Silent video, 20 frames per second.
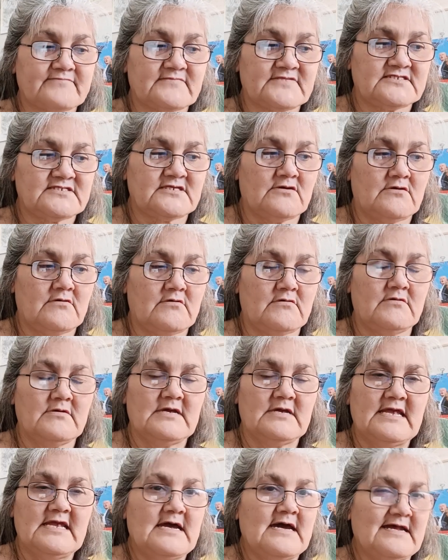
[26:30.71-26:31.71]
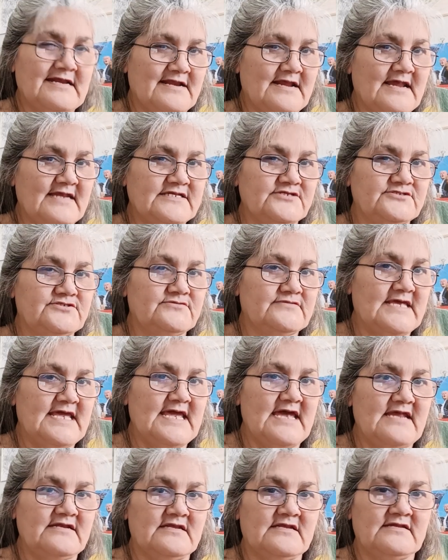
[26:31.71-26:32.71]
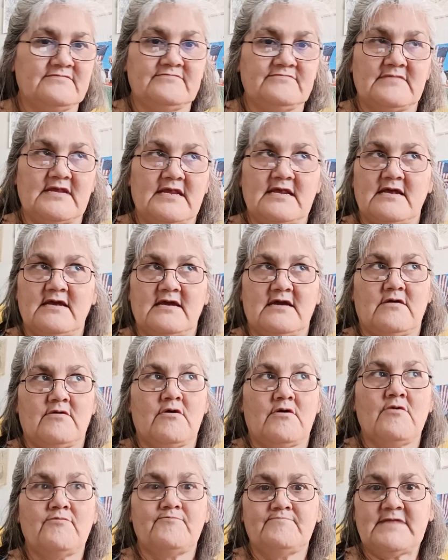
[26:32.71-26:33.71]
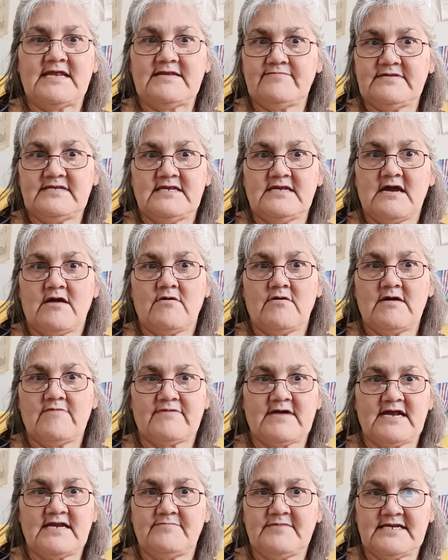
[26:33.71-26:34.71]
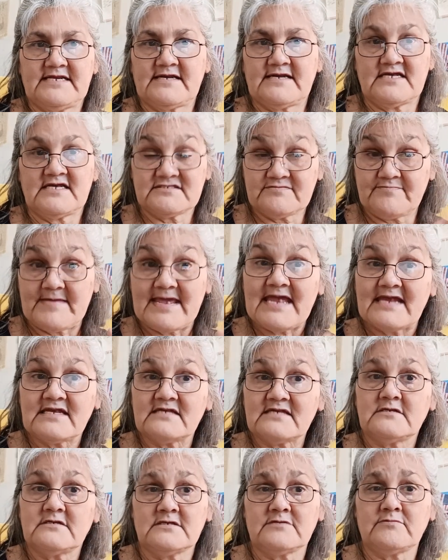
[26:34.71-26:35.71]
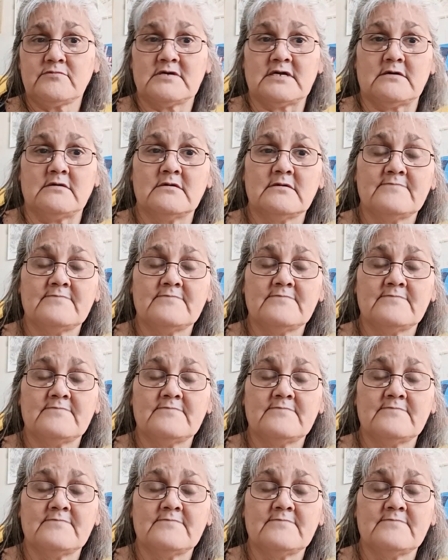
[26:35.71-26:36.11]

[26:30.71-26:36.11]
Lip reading: So, and I can do that, and hope maybe I'll find me a nice bag at Goodwill.